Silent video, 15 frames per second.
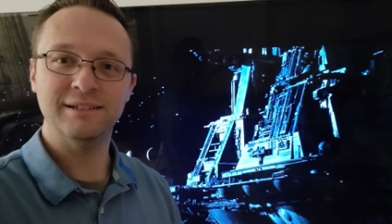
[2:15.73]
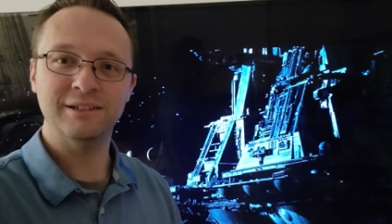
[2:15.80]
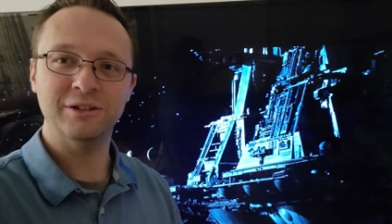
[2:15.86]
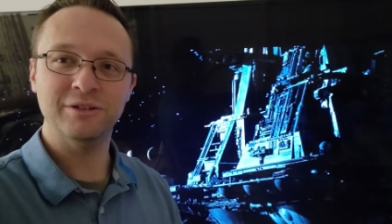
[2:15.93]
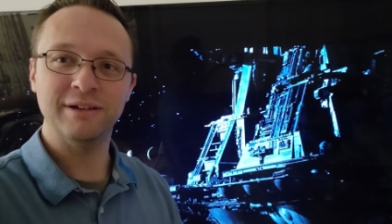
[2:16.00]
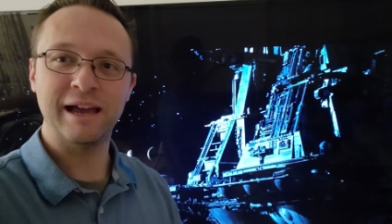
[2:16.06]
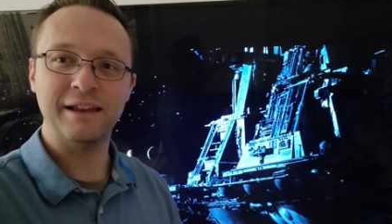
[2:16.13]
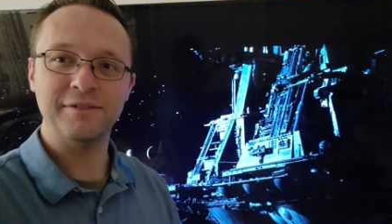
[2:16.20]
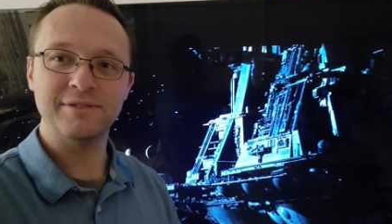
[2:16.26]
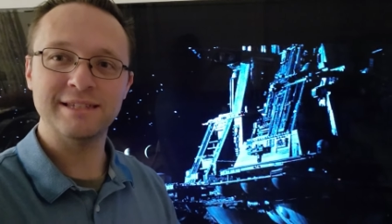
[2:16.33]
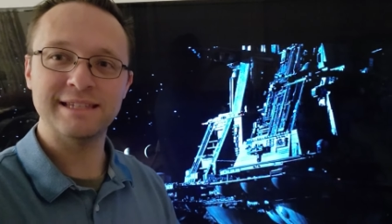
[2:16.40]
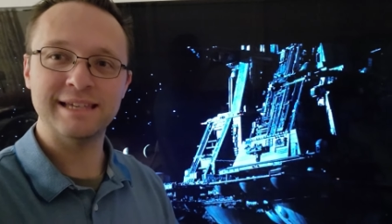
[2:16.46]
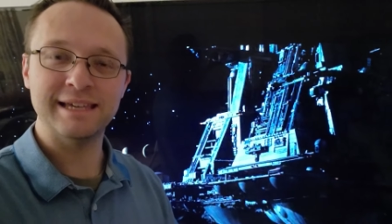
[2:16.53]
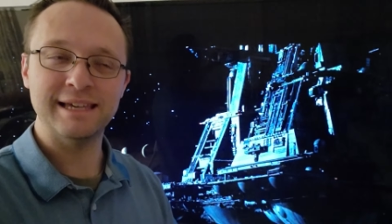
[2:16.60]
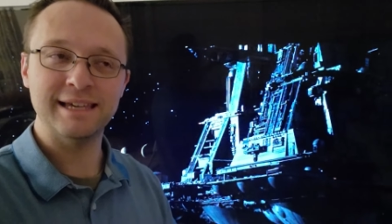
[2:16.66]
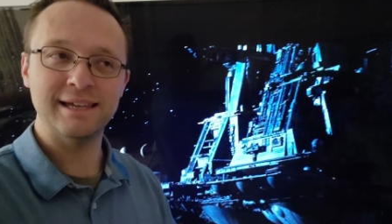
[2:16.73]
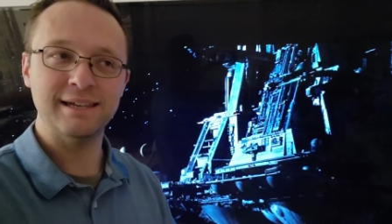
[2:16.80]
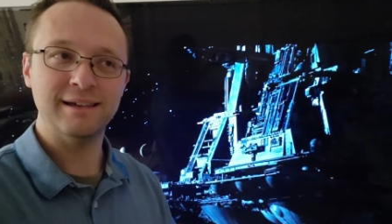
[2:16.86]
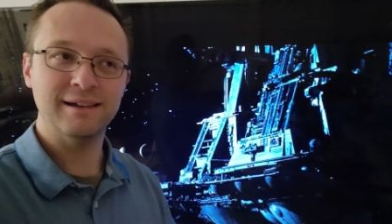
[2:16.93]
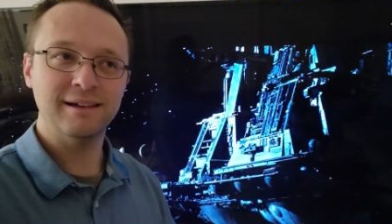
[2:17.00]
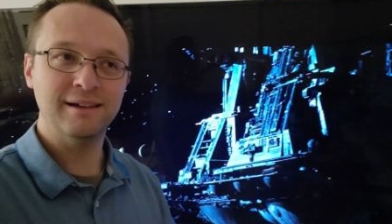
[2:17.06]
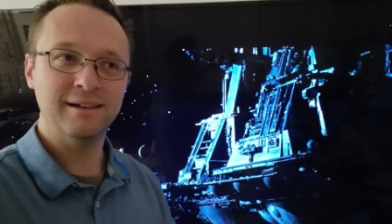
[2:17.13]
you kind of
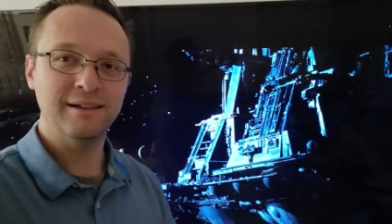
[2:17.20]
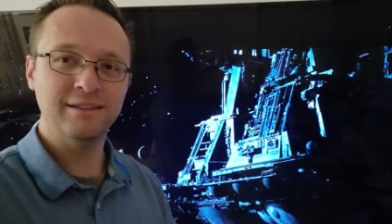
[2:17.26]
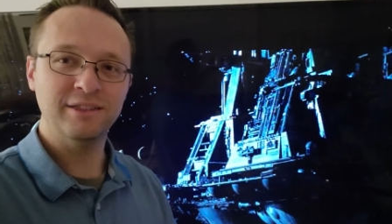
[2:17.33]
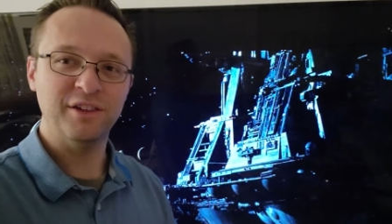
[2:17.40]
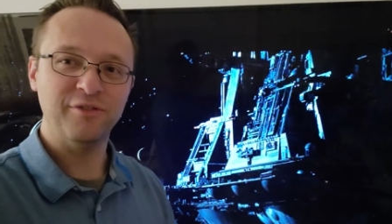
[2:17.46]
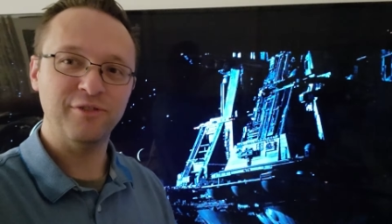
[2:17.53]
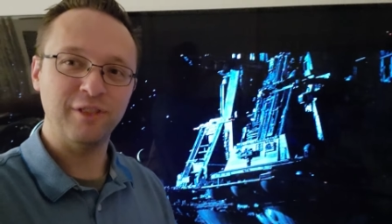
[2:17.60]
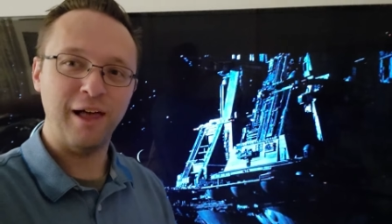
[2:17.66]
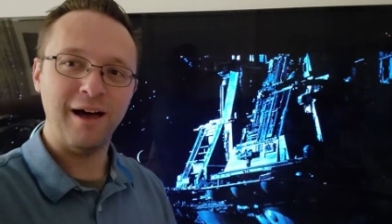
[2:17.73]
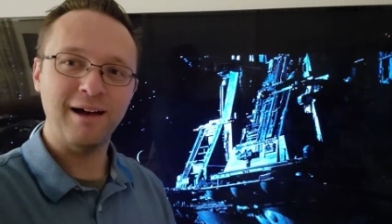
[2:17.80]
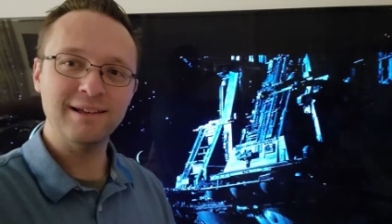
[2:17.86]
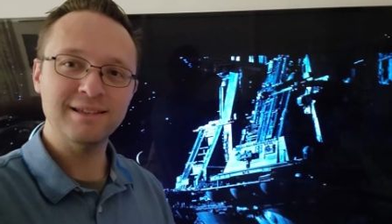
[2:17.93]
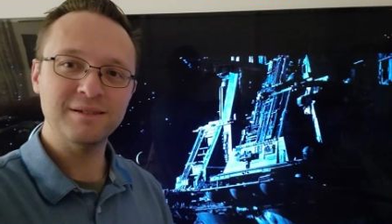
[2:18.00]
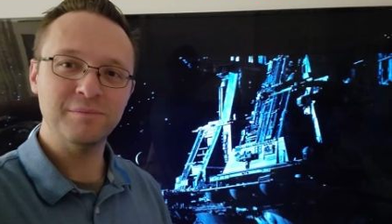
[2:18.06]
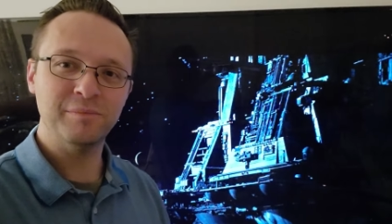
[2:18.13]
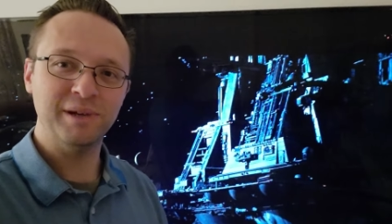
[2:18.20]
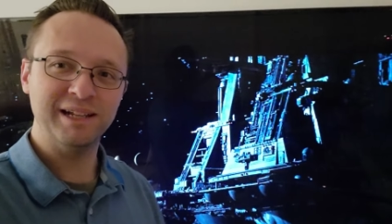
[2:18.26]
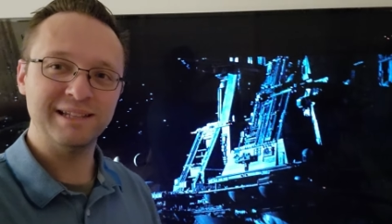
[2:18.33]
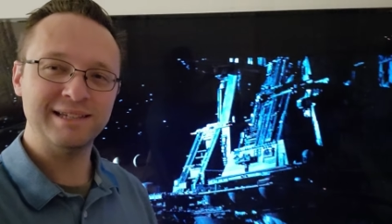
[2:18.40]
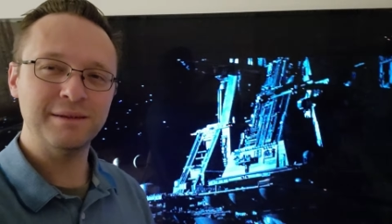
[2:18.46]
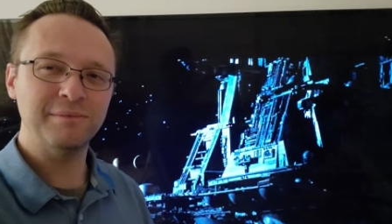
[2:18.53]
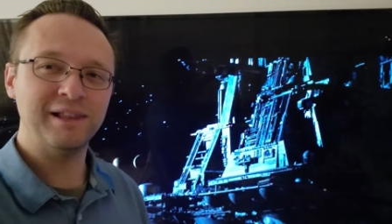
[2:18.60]
see the flaws, but
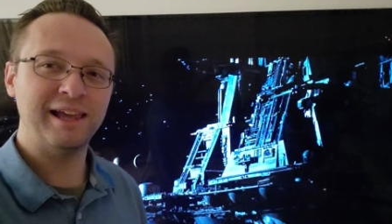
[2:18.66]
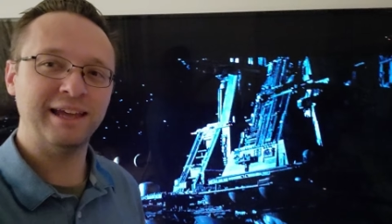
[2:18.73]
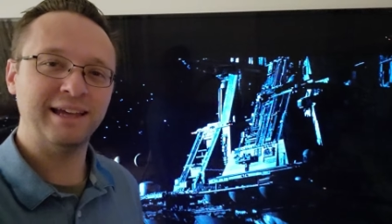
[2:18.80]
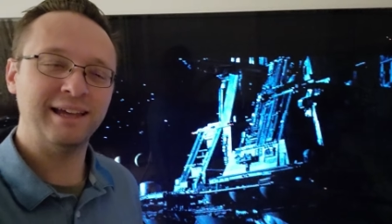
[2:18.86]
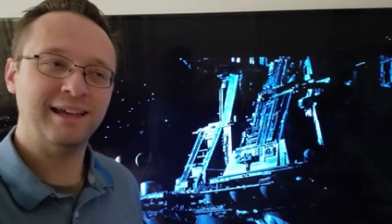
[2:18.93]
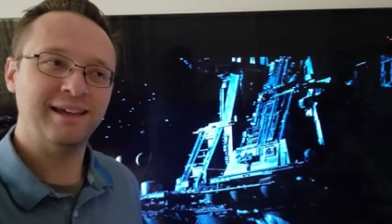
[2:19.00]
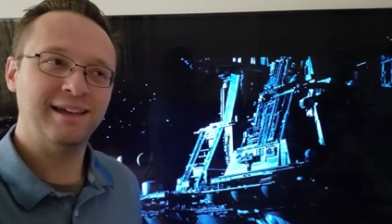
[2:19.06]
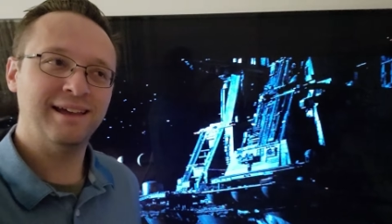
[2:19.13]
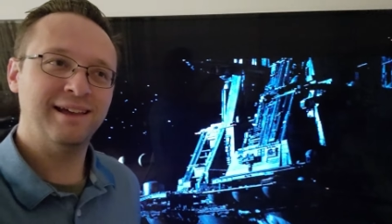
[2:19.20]
it seemed like